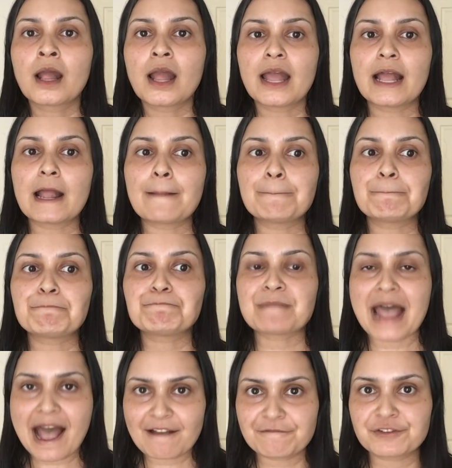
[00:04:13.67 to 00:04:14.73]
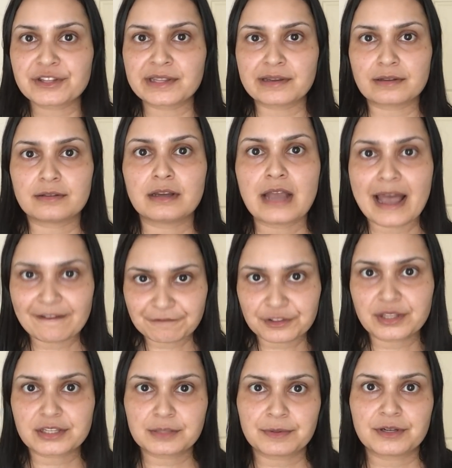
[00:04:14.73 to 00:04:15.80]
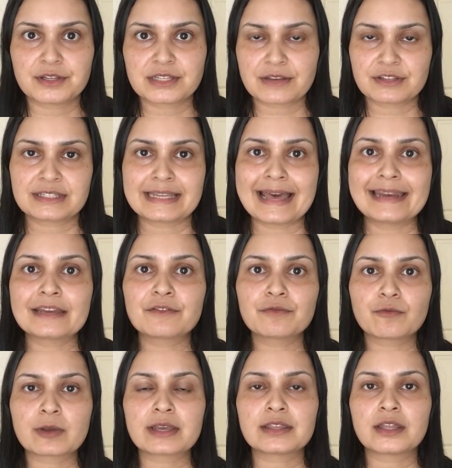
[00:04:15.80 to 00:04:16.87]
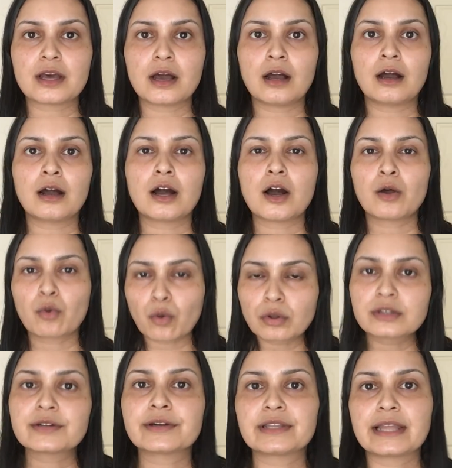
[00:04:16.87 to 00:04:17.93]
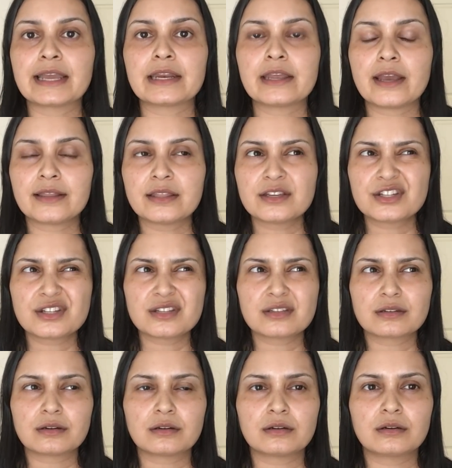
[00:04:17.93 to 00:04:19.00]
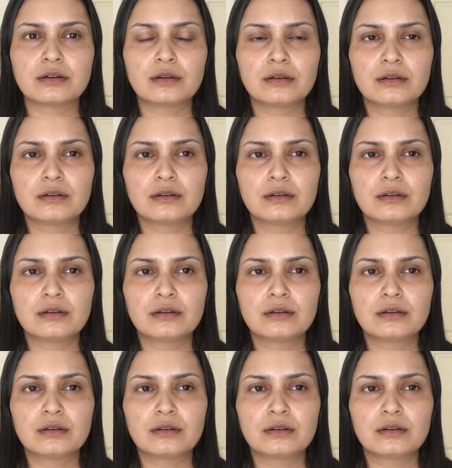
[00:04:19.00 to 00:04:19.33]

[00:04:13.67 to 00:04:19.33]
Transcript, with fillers: And um, after the after the experience, I was standing with uh, an older lady. I think she's in her